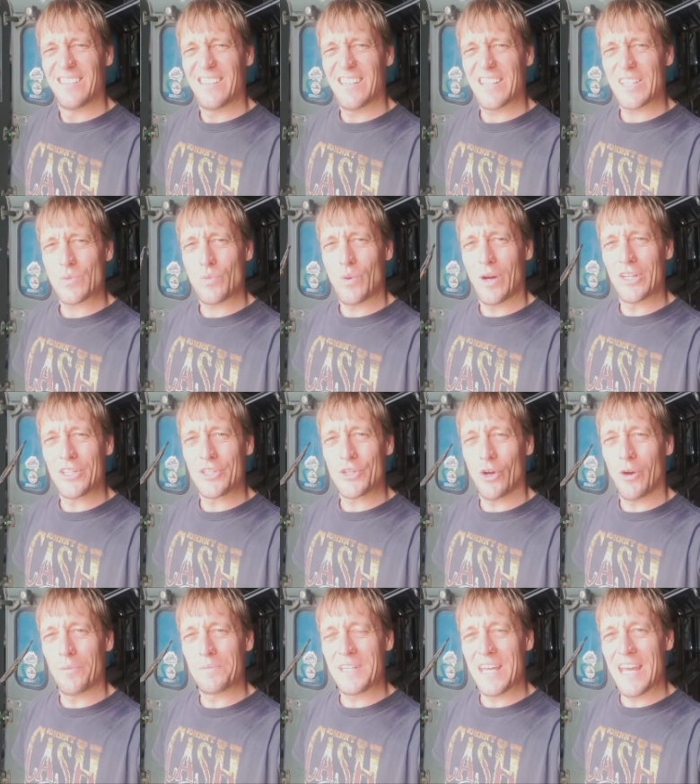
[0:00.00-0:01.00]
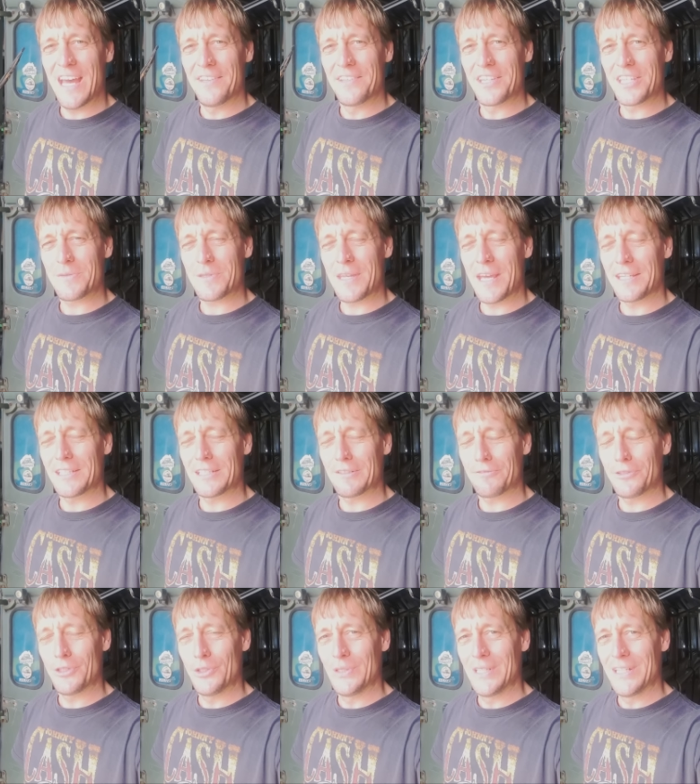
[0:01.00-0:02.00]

That's one job down that's taken a few